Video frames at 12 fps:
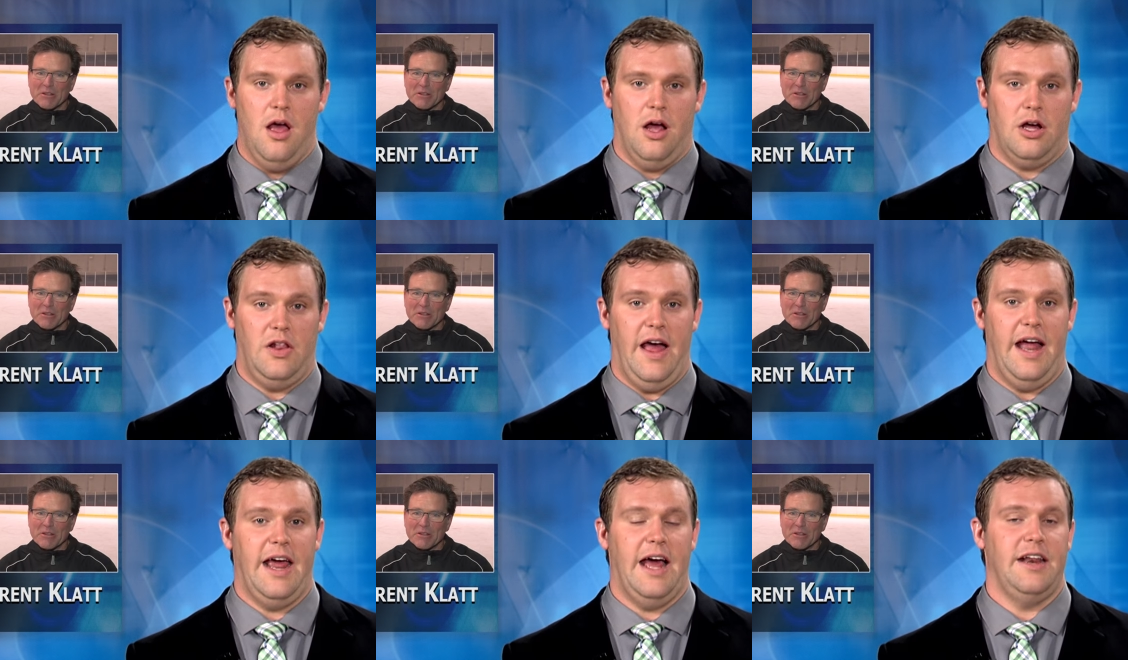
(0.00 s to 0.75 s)

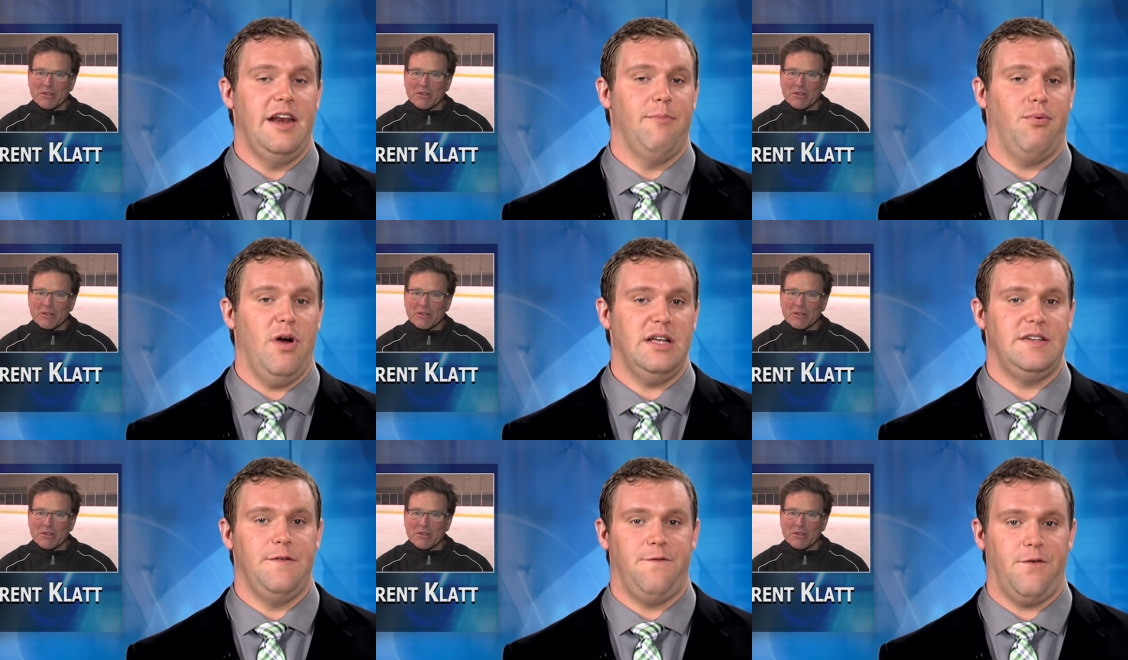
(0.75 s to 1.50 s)
Speaker 1: Klatt had an
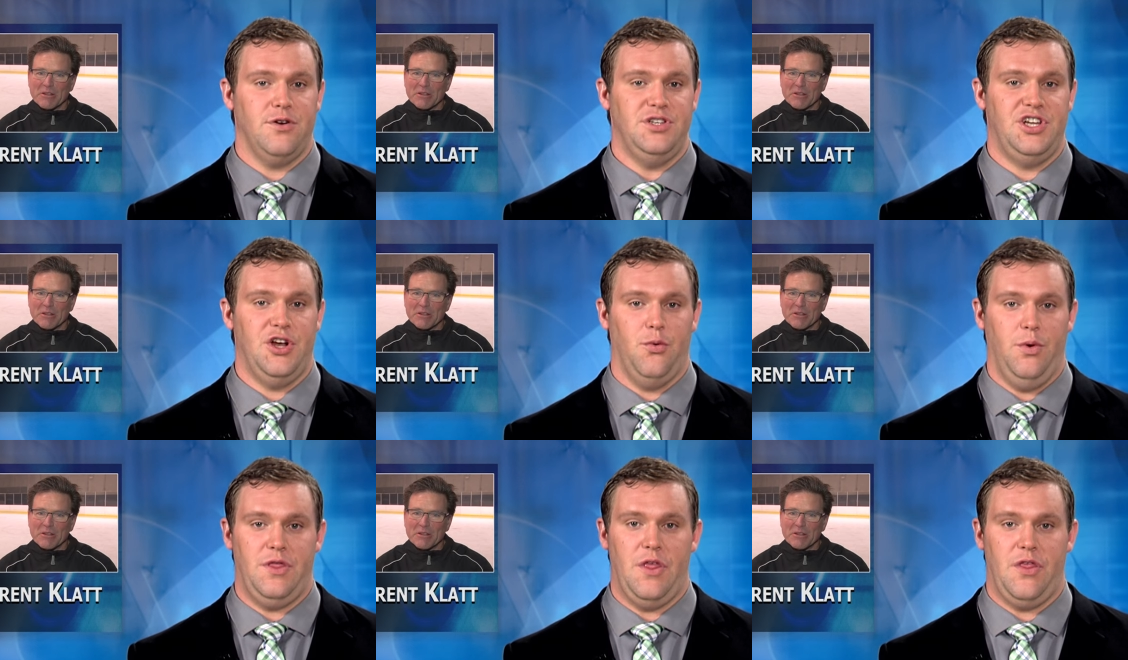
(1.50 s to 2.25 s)
impressive first
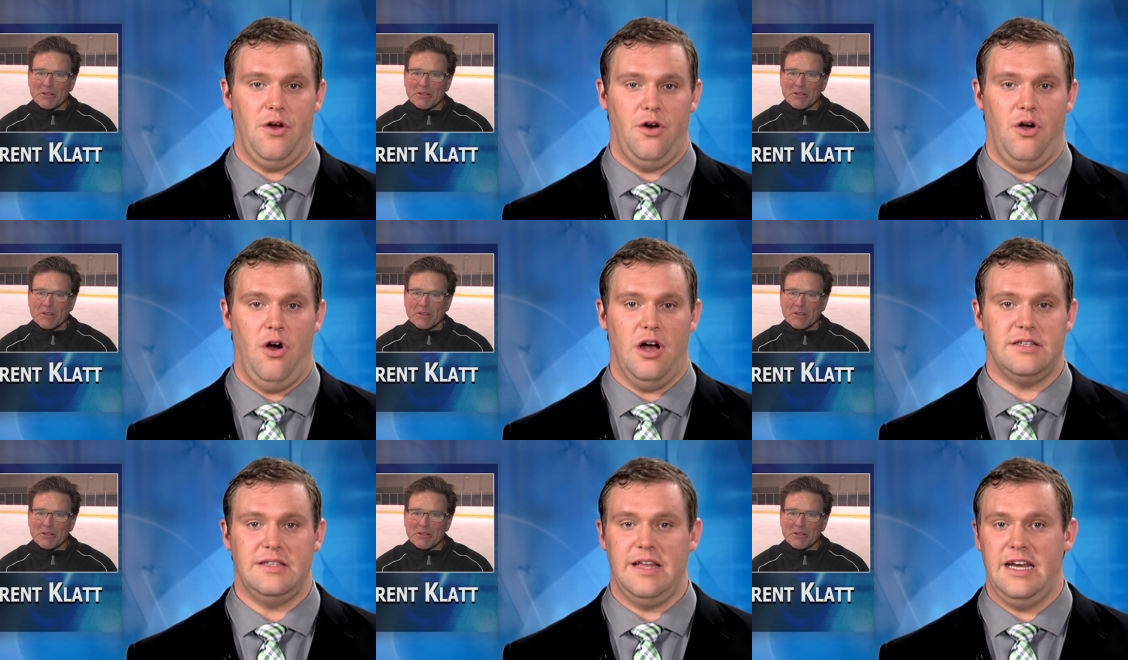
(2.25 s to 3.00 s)
year with the
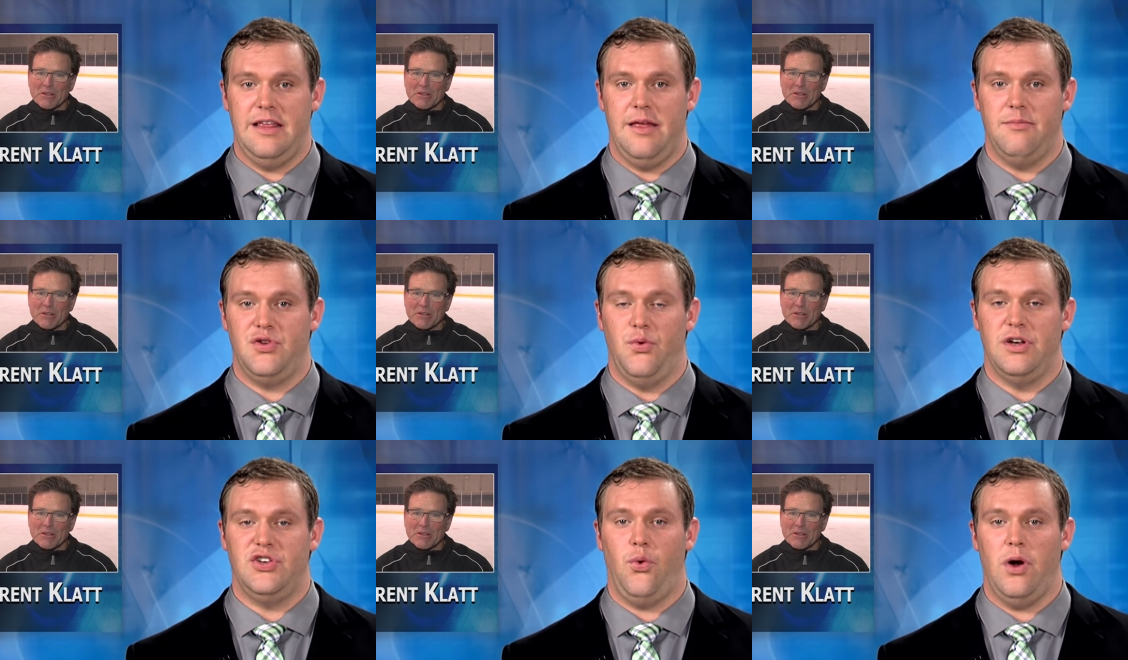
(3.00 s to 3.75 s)
Thunderhawks, leading them
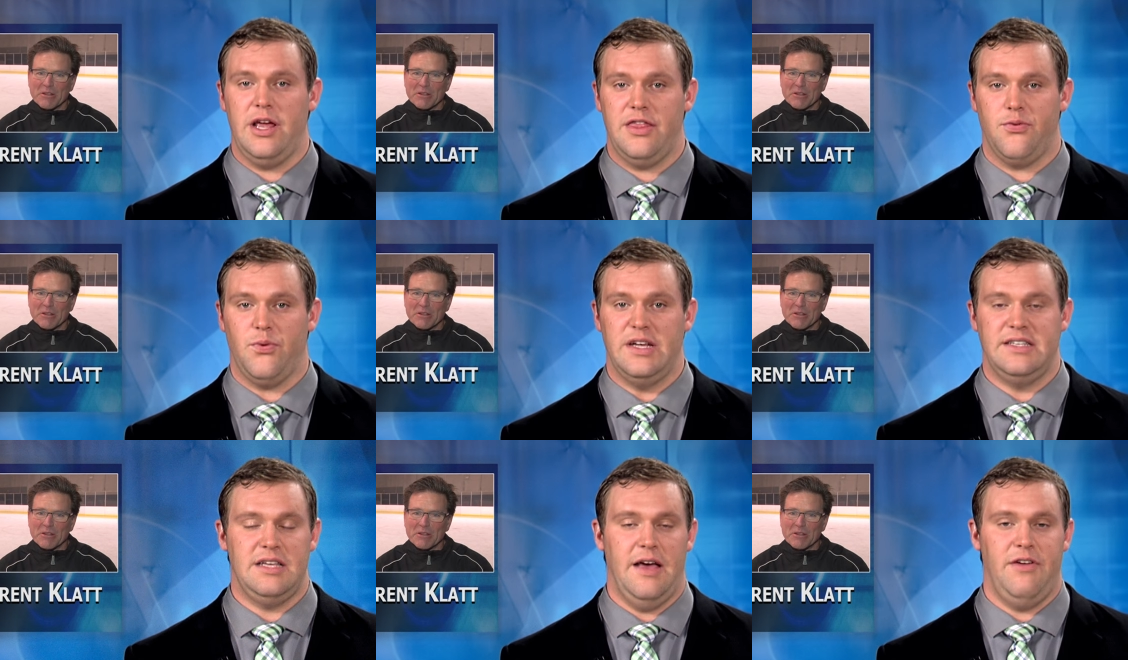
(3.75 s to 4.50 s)
to a
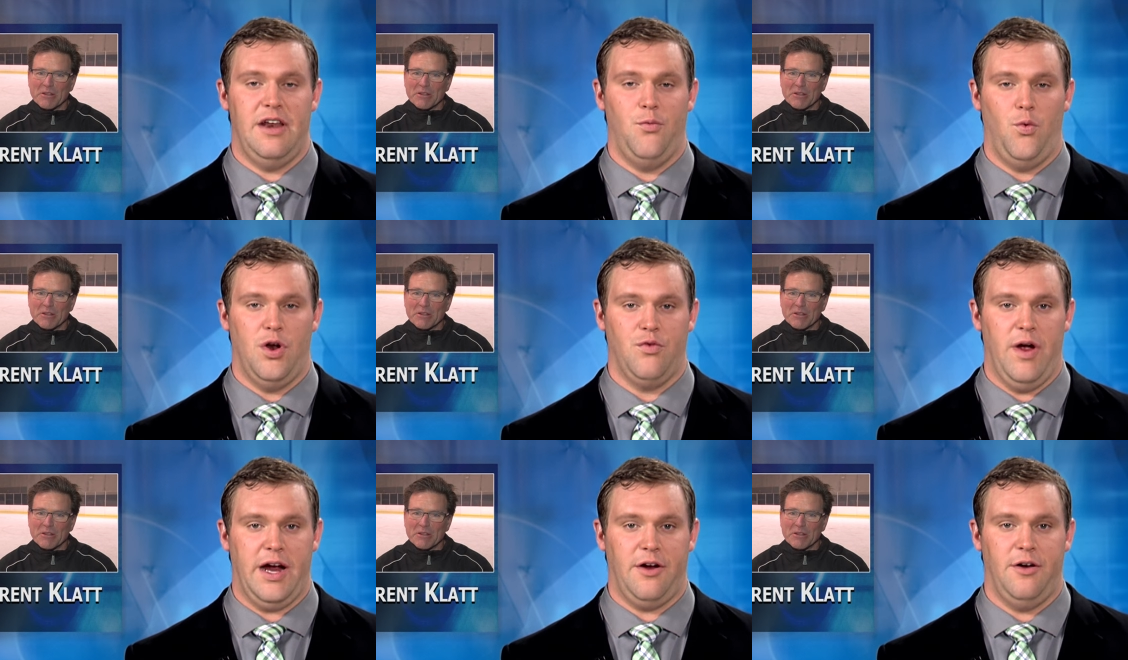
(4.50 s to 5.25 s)
23 7
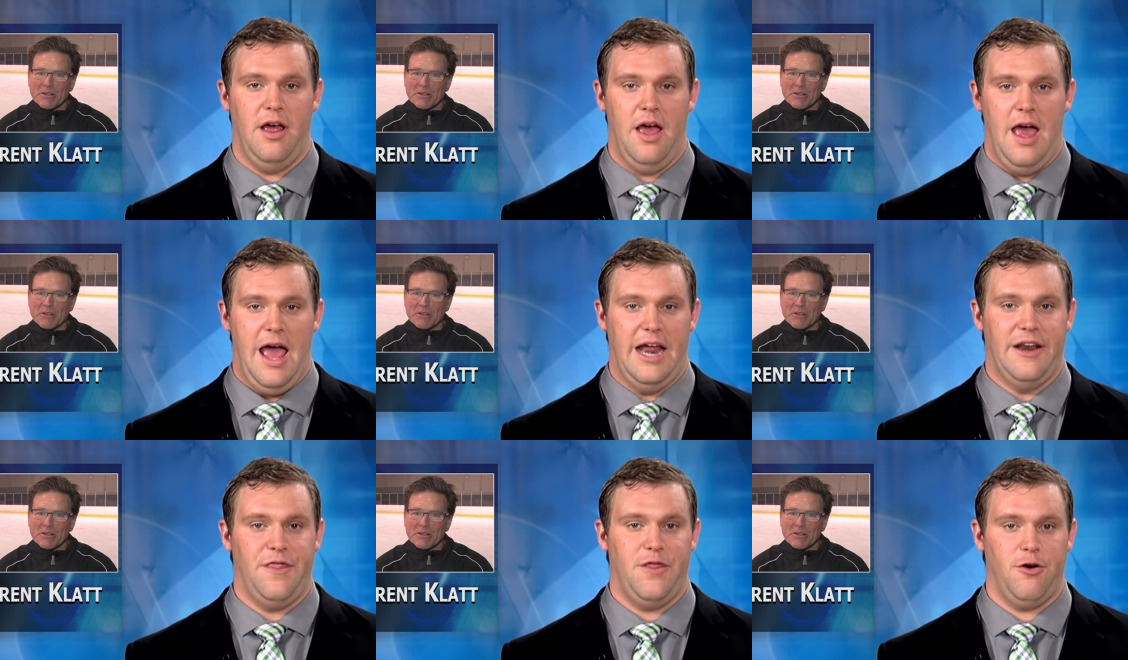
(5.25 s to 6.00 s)
1 record
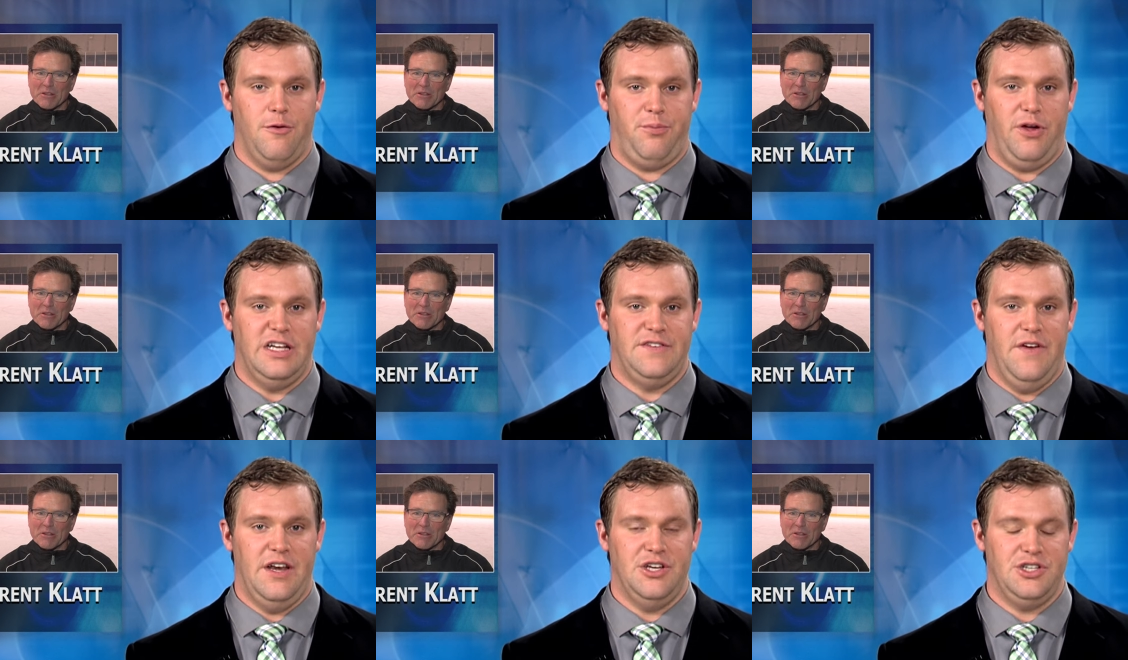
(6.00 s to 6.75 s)
and a third
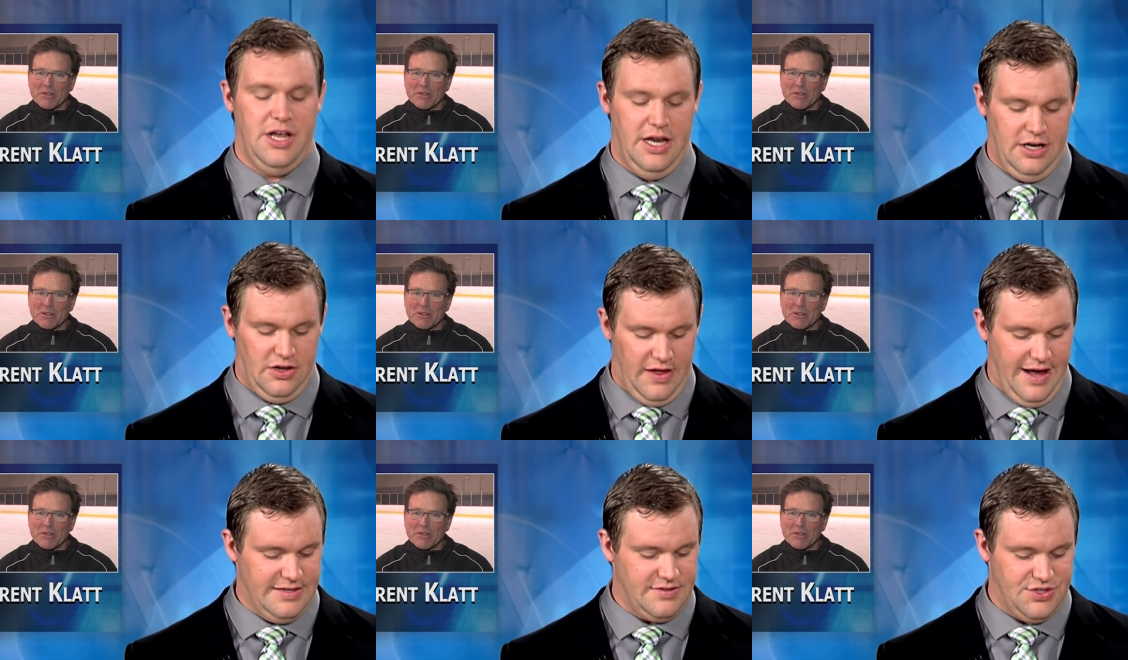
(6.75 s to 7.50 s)
place finish in Class